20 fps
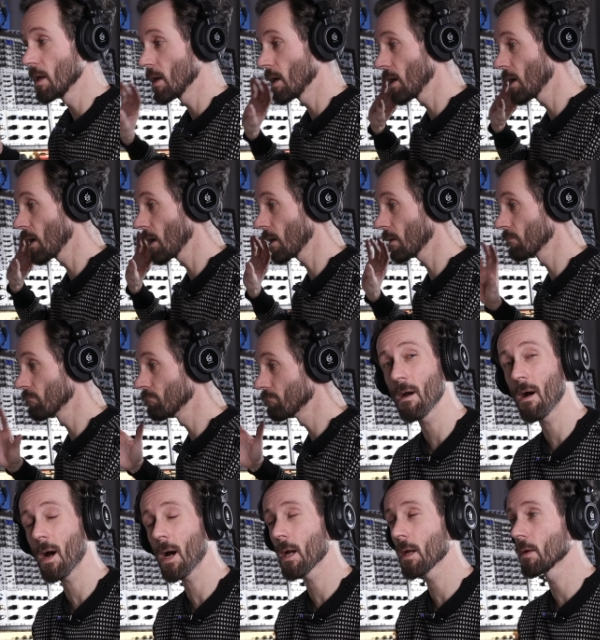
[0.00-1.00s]
Um,
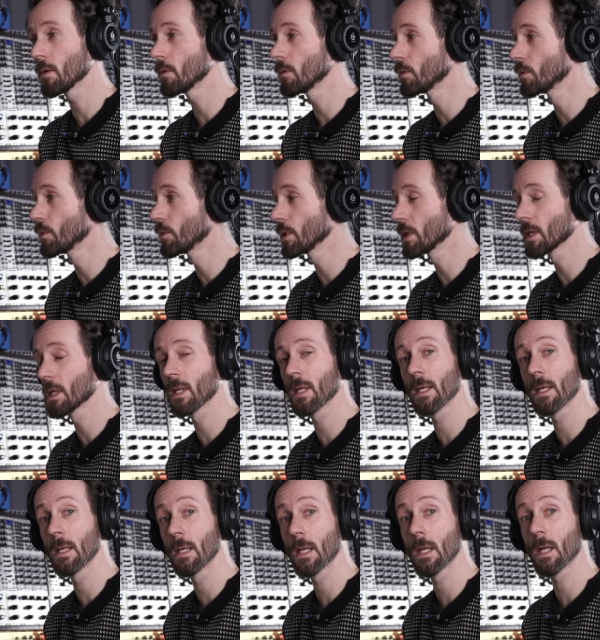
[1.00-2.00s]
I
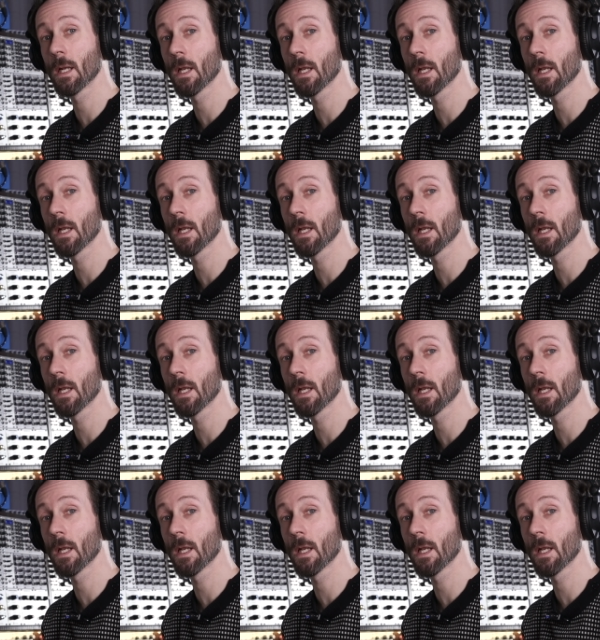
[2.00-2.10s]
really